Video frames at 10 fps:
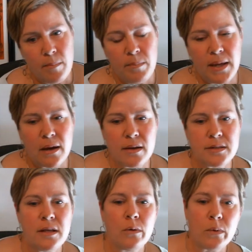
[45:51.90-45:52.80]
because
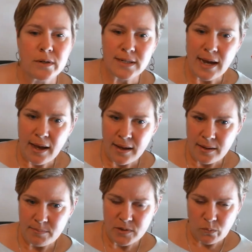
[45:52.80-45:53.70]
there were
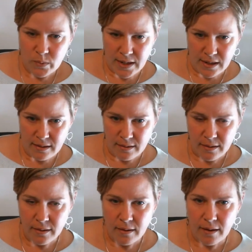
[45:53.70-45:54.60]
times when
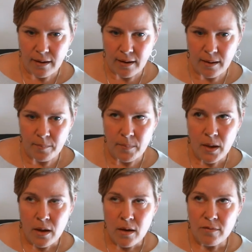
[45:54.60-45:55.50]

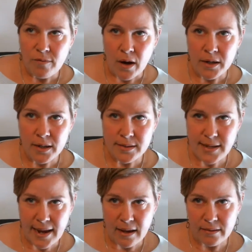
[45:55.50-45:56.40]
Vonnegut's
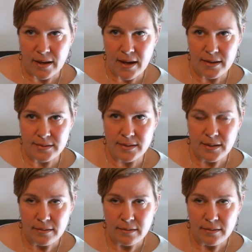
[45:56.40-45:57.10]
allies